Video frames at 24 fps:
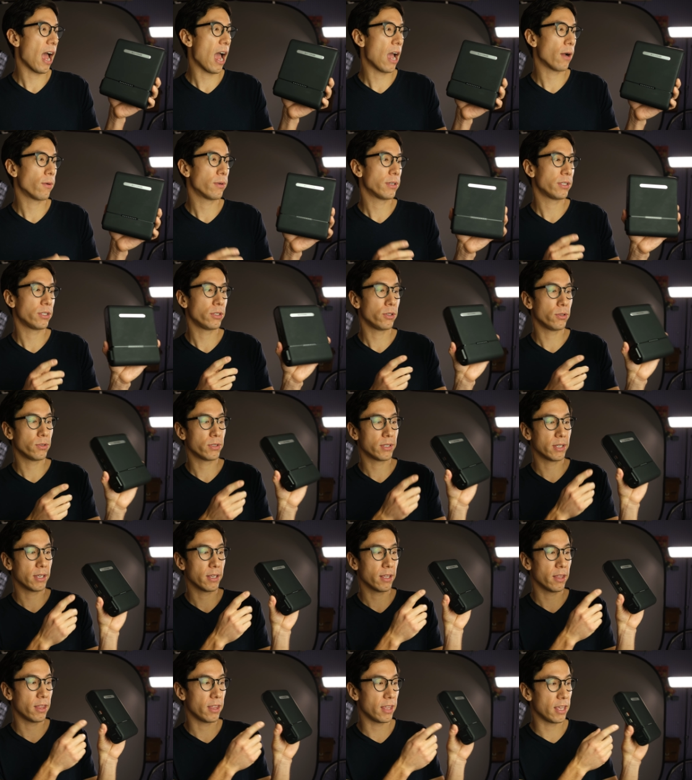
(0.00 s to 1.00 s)
I was
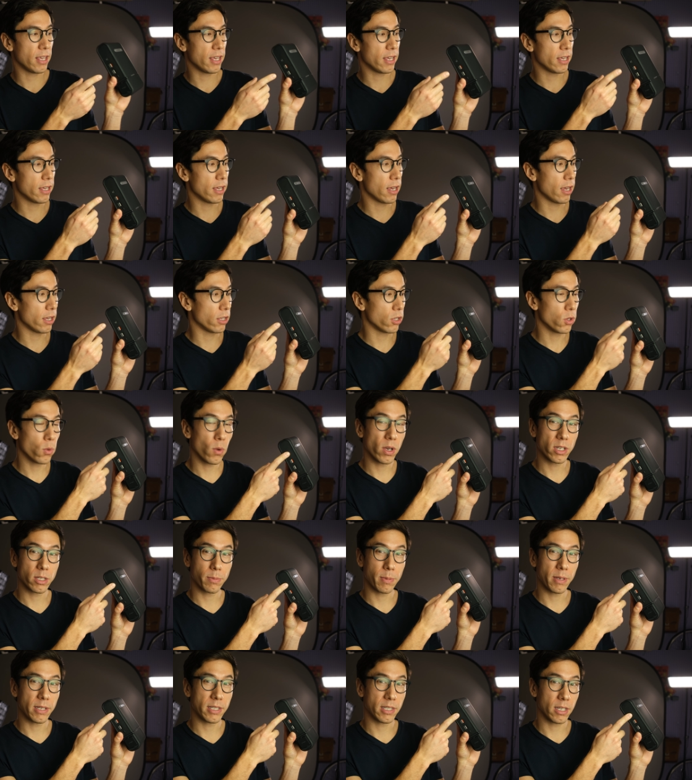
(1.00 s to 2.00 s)
using the
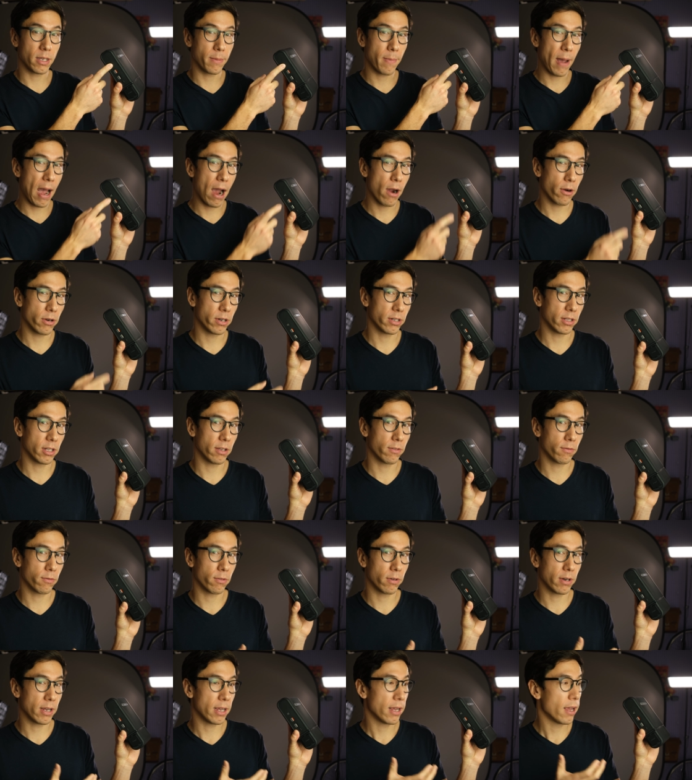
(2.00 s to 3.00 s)
USB-C power
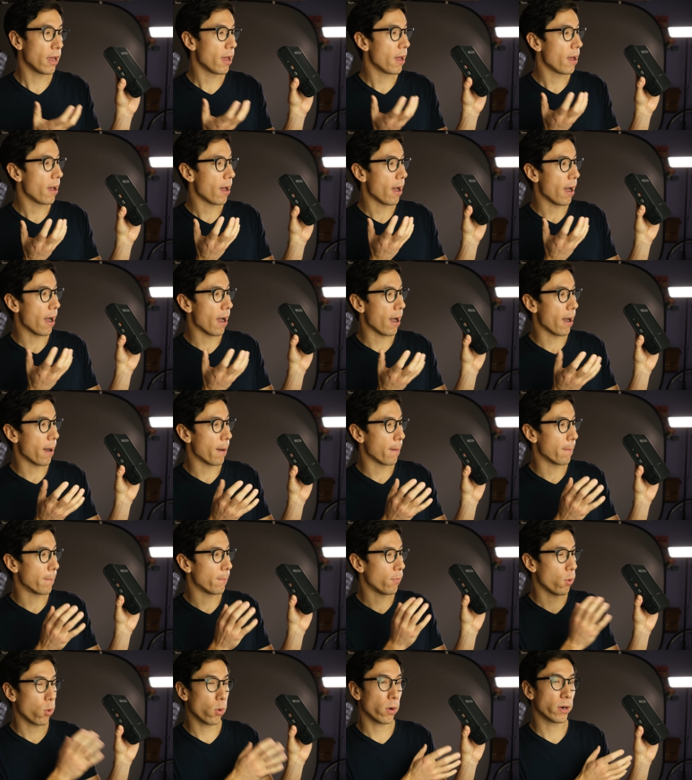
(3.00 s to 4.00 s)
delivery
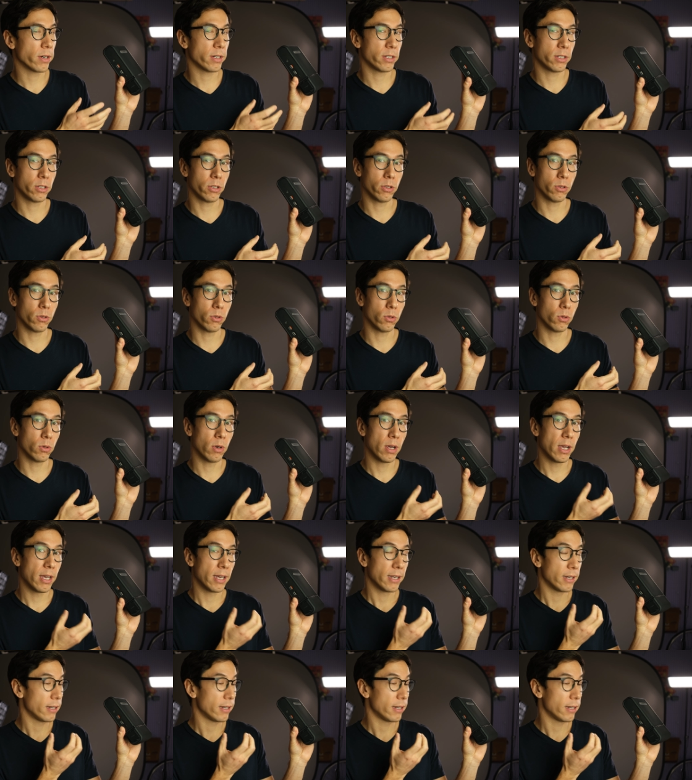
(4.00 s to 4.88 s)
port to